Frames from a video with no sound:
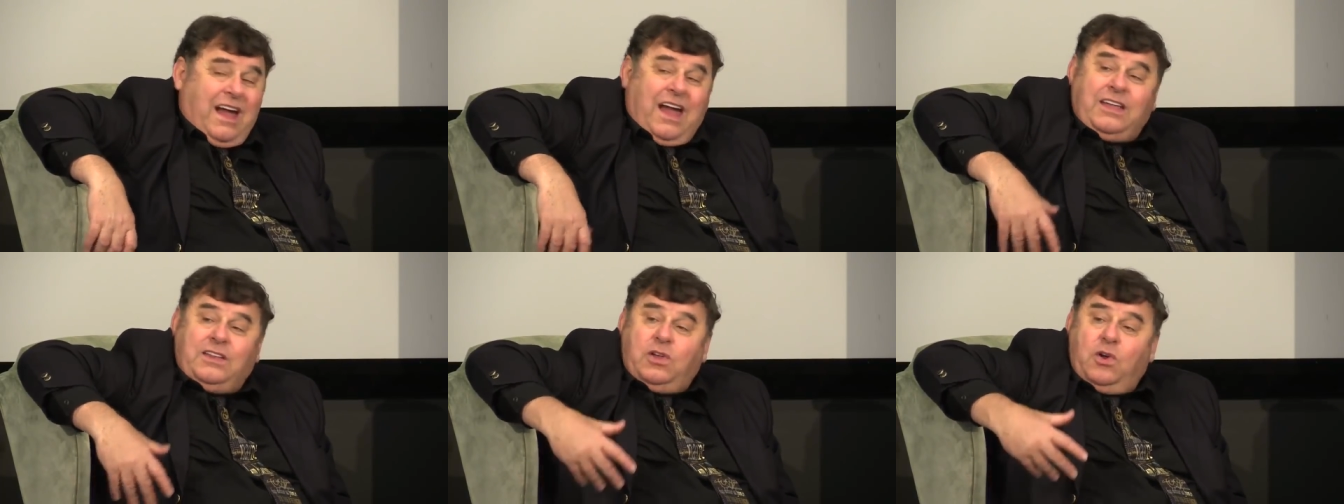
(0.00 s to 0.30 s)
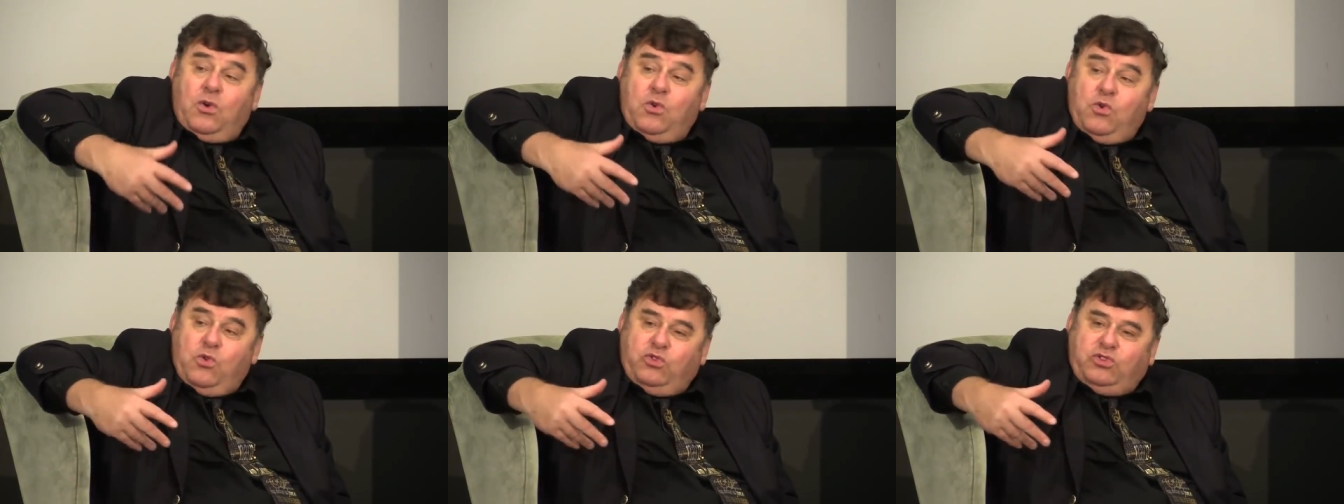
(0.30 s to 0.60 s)
I
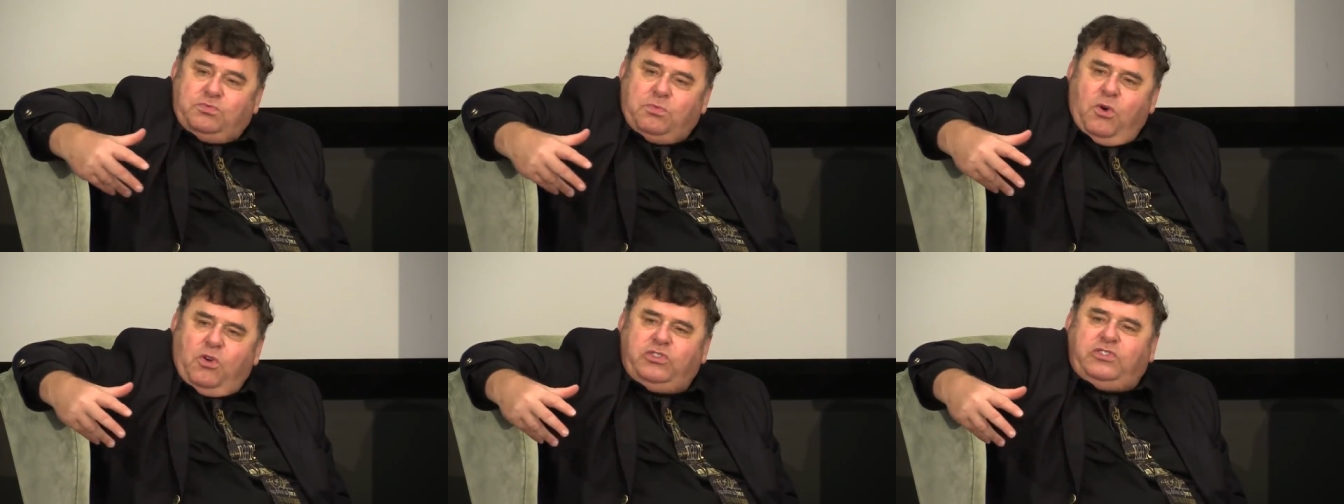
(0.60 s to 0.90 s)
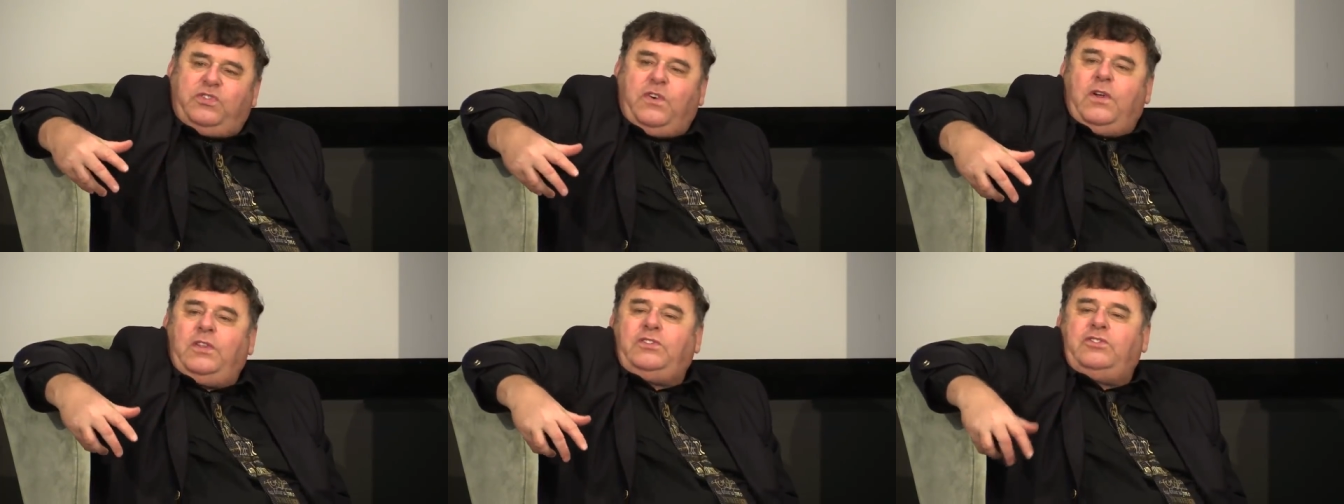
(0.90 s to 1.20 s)
know who's
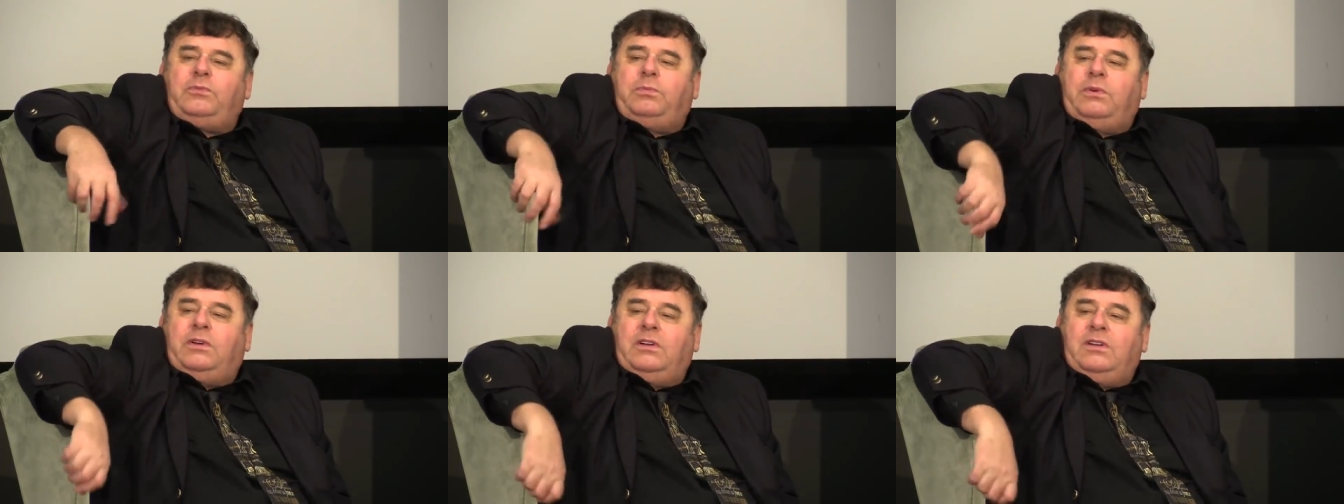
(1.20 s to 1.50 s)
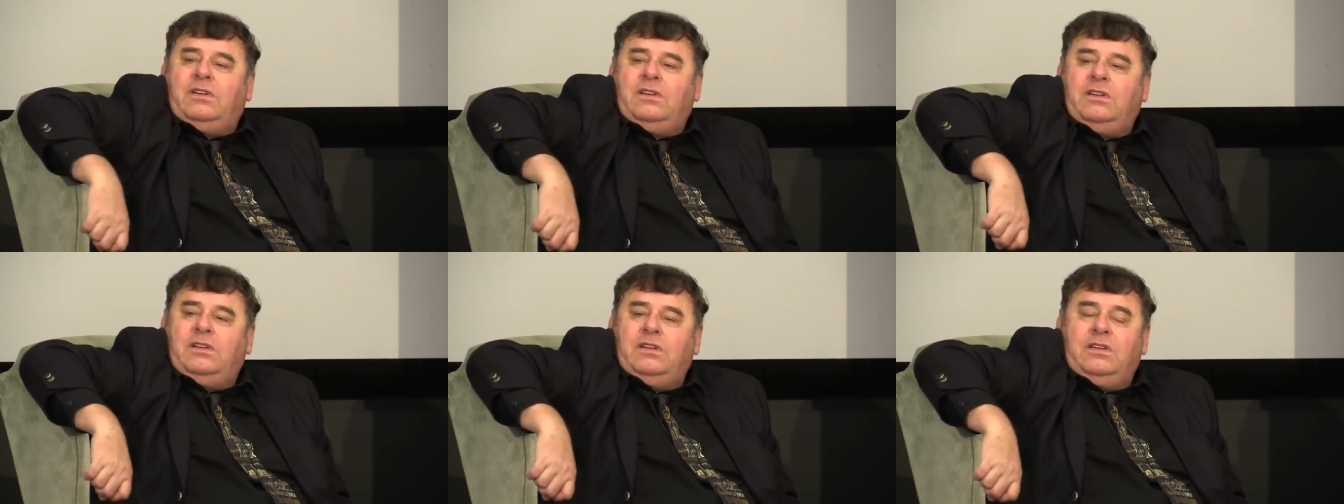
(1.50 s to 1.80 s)
most
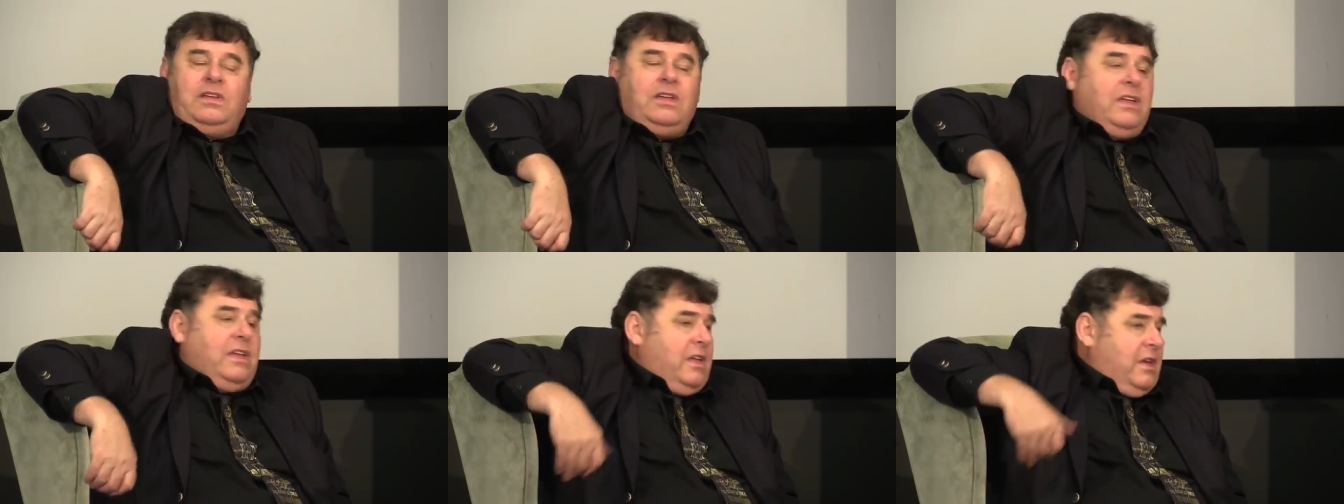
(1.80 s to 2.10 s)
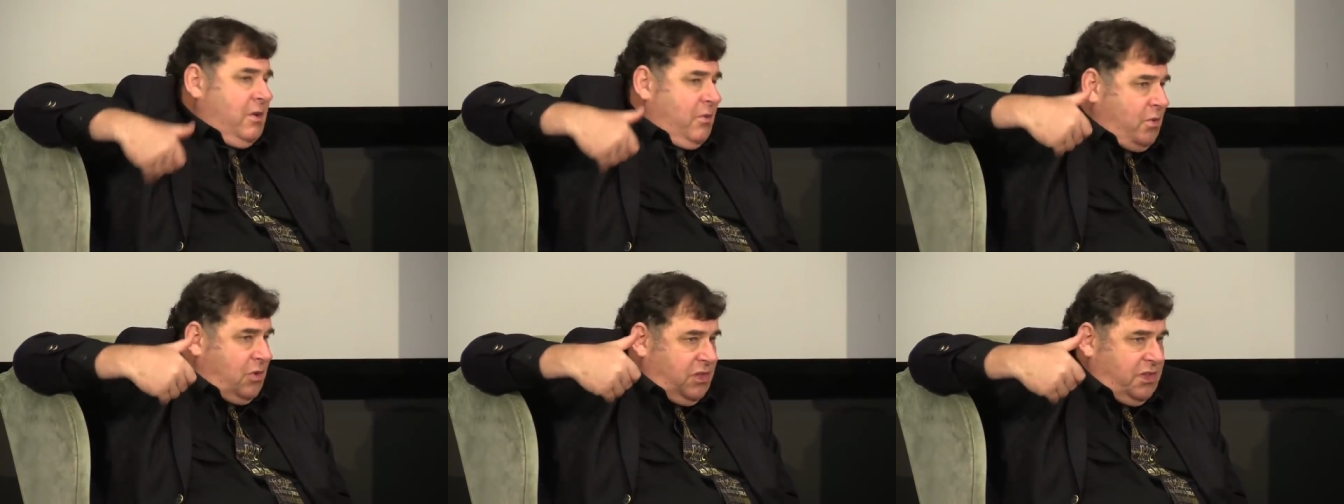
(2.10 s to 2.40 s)
vulnerable,
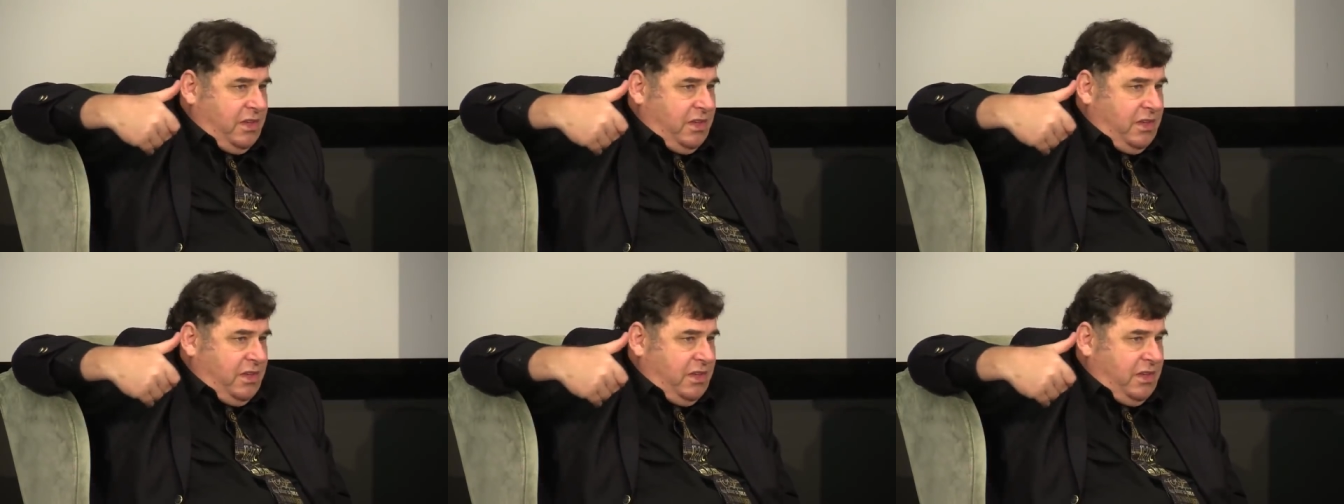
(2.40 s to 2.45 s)
where